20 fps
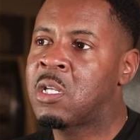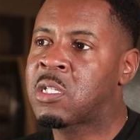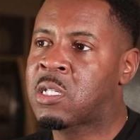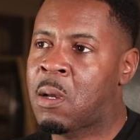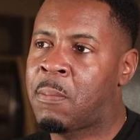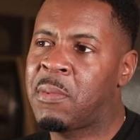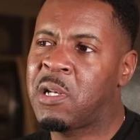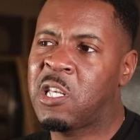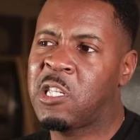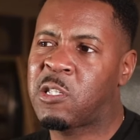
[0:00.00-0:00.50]

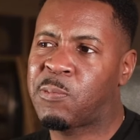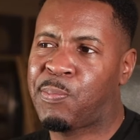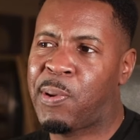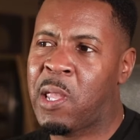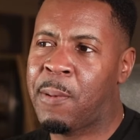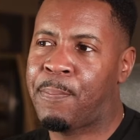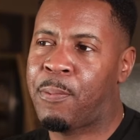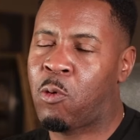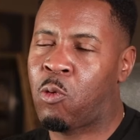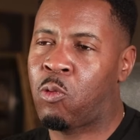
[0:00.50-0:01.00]
Some of these
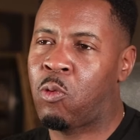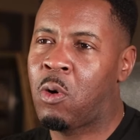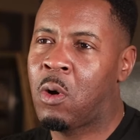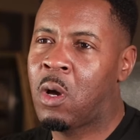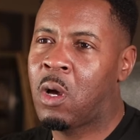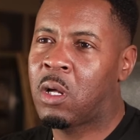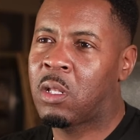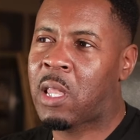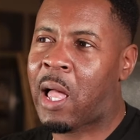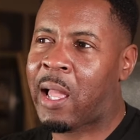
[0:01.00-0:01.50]
people,
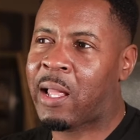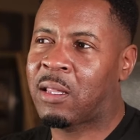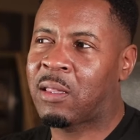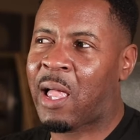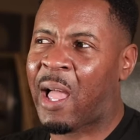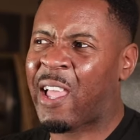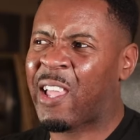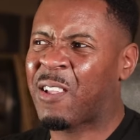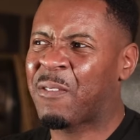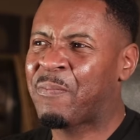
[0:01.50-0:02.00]
like
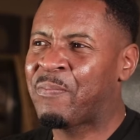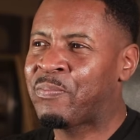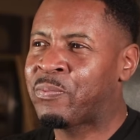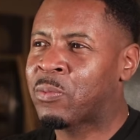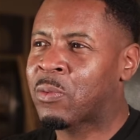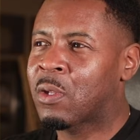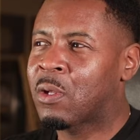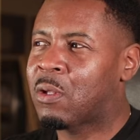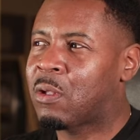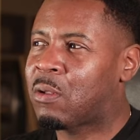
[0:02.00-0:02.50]

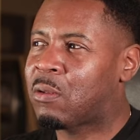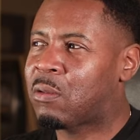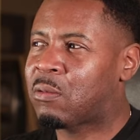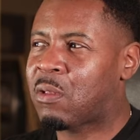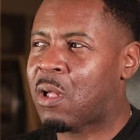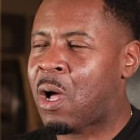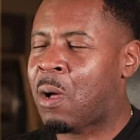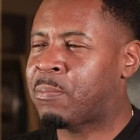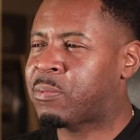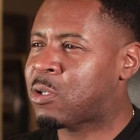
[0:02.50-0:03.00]

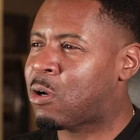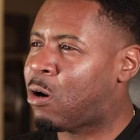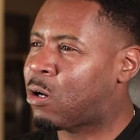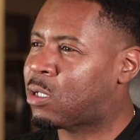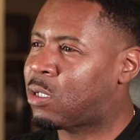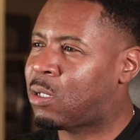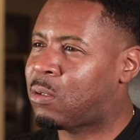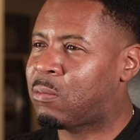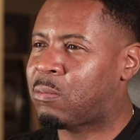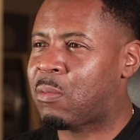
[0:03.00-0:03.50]
I'm
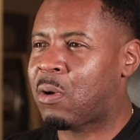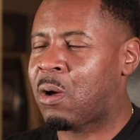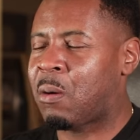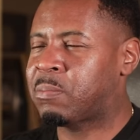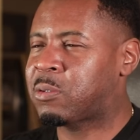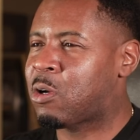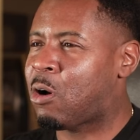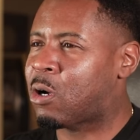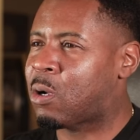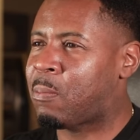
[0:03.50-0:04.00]
talking
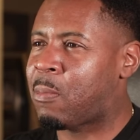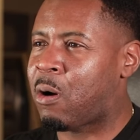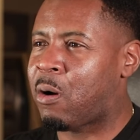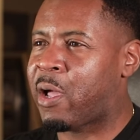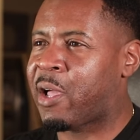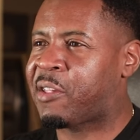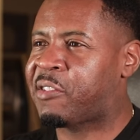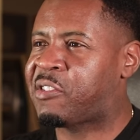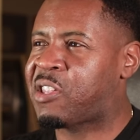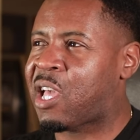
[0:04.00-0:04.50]
about
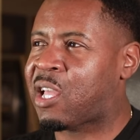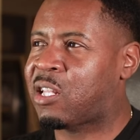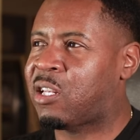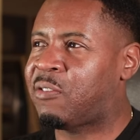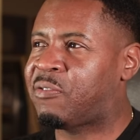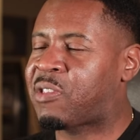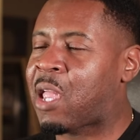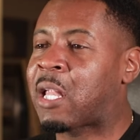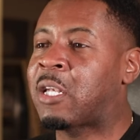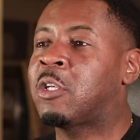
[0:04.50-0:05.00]

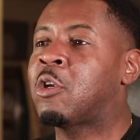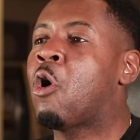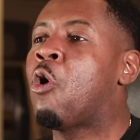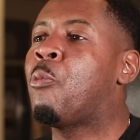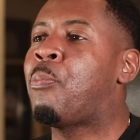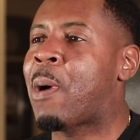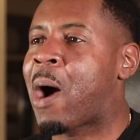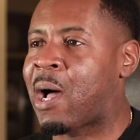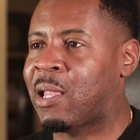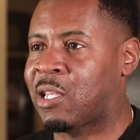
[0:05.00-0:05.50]
executives that
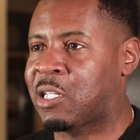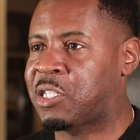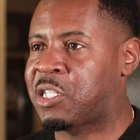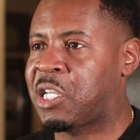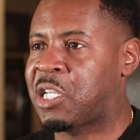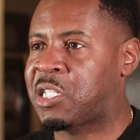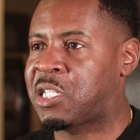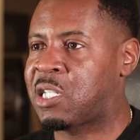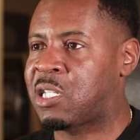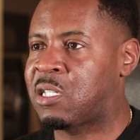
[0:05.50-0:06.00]
know
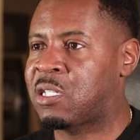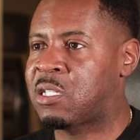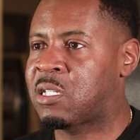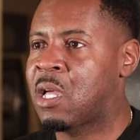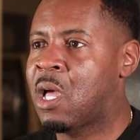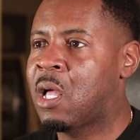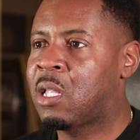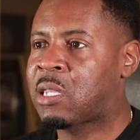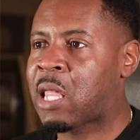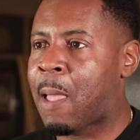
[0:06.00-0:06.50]

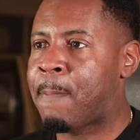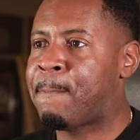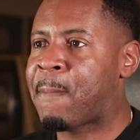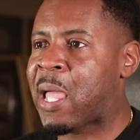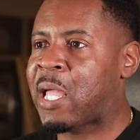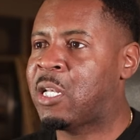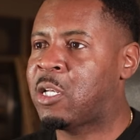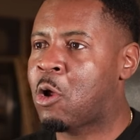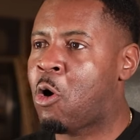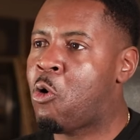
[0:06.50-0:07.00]
politicians, that
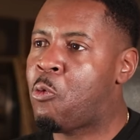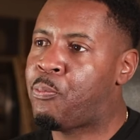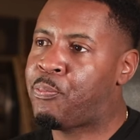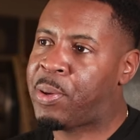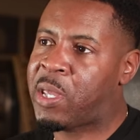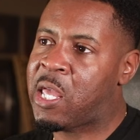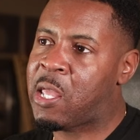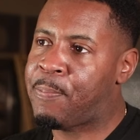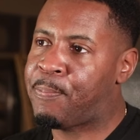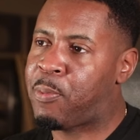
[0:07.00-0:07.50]
may know
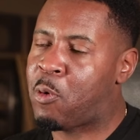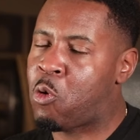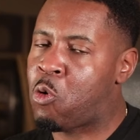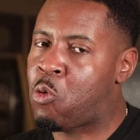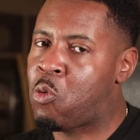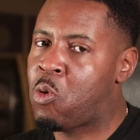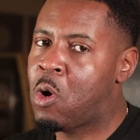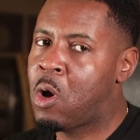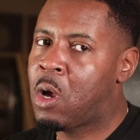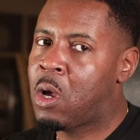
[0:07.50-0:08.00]

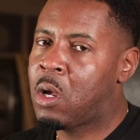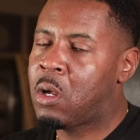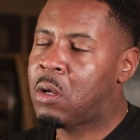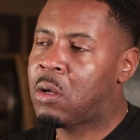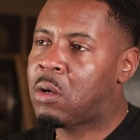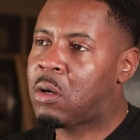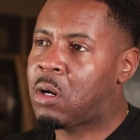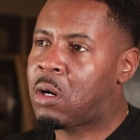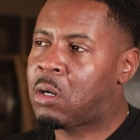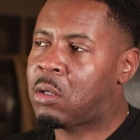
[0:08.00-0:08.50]
people
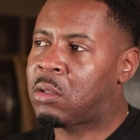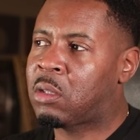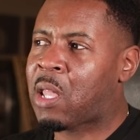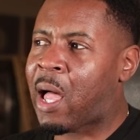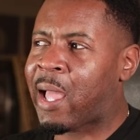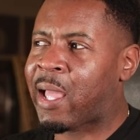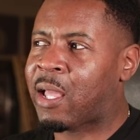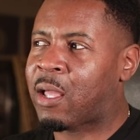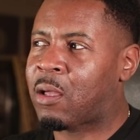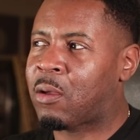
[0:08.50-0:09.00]

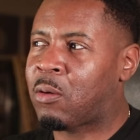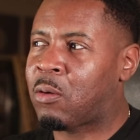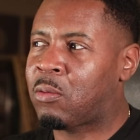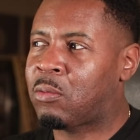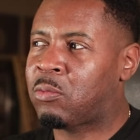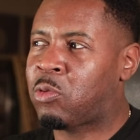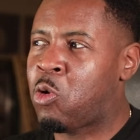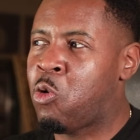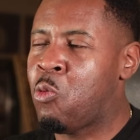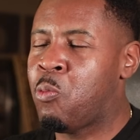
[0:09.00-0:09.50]
like
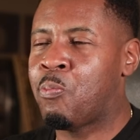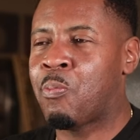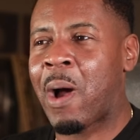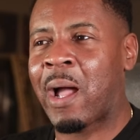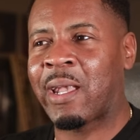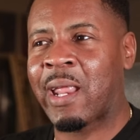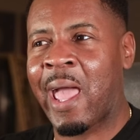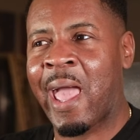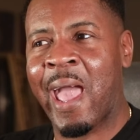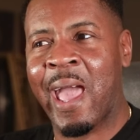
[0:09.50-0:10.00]
who
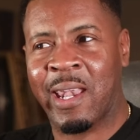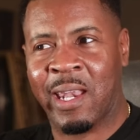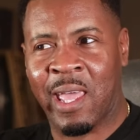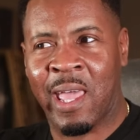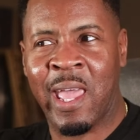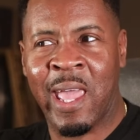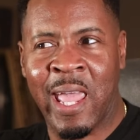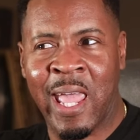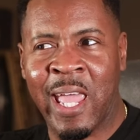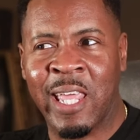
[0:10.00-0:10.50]
might have had a
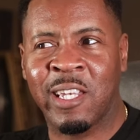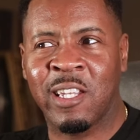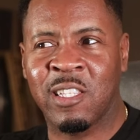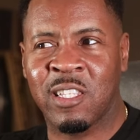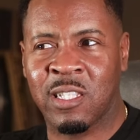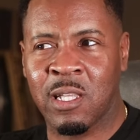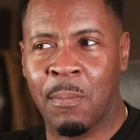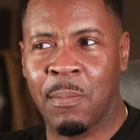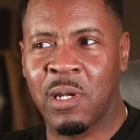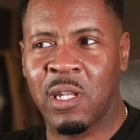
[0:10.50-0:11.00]
hand in
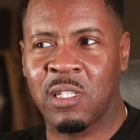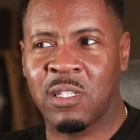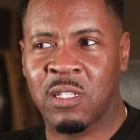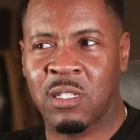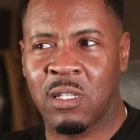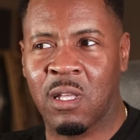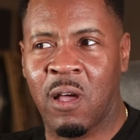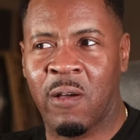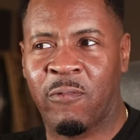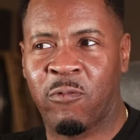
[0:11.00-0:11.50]
some of this
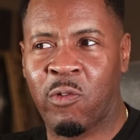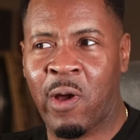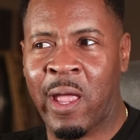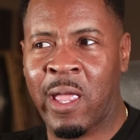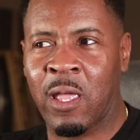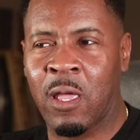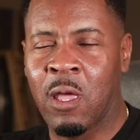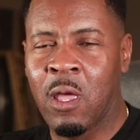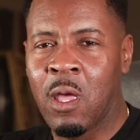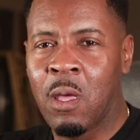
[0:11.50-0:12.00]
stuff,
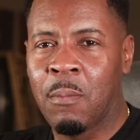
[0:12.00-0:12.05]
right? Yeah.